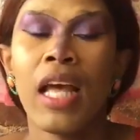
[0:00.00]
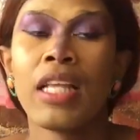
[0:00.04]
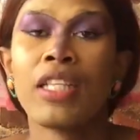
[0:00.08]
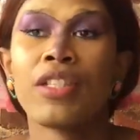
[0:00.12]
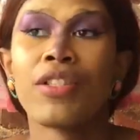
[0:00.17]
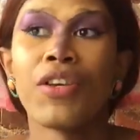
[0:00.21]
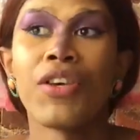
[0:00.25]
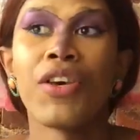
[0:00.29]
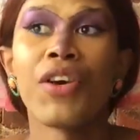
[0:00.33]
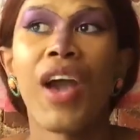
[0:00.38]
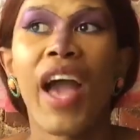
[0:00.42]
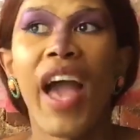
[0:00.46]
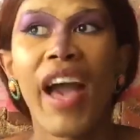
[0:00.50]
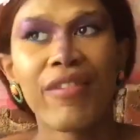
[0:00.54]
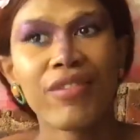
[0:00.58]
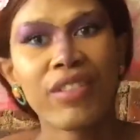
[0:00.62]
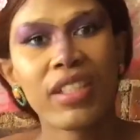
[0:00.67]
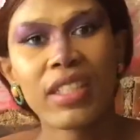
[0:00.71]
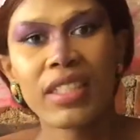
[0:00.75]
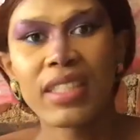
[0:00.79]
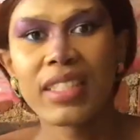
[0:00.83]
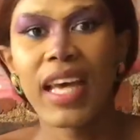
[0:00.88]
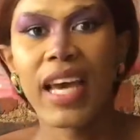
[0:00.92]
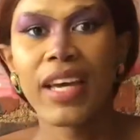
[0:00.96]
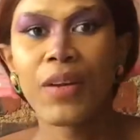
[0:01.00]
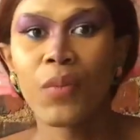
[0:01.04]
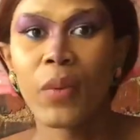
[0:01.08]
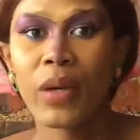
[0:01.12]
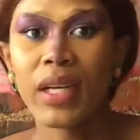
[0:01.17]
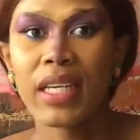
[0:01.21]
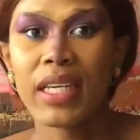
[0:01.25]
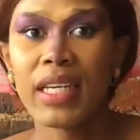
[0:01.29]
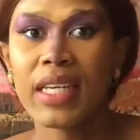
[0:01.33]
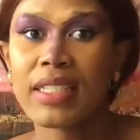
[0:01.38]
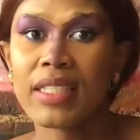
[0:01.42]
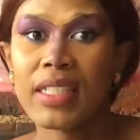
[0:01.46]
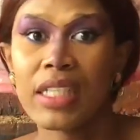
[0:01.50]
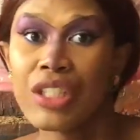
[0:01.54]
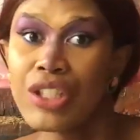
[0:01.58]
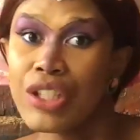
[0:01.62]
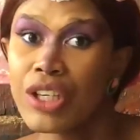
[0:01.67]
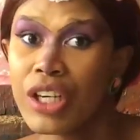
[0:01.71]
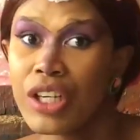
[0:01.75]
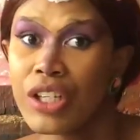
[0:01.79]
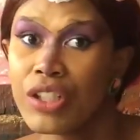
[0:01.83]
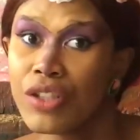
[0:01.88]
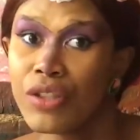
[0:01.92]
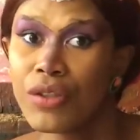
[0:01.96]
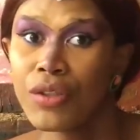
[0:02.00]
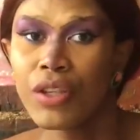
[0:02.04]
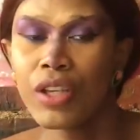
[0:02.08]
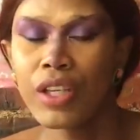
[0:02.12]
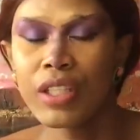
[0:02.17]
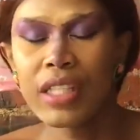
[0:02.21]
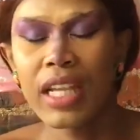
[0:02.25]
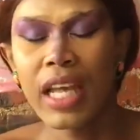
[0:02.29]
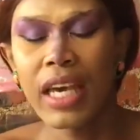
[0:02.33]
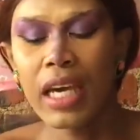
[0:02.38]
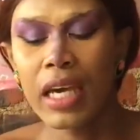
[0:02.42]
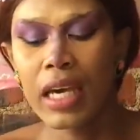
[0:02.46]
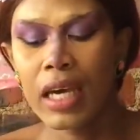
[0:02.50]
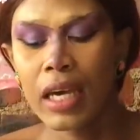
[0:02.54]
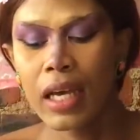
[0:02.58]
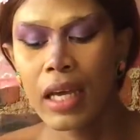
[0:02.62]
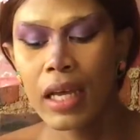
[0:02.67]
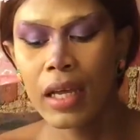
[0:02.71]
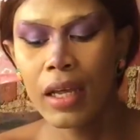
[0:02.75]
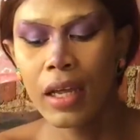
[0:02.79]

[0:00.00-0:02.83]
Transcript: So you have to decide what it is that you're gonna do, because like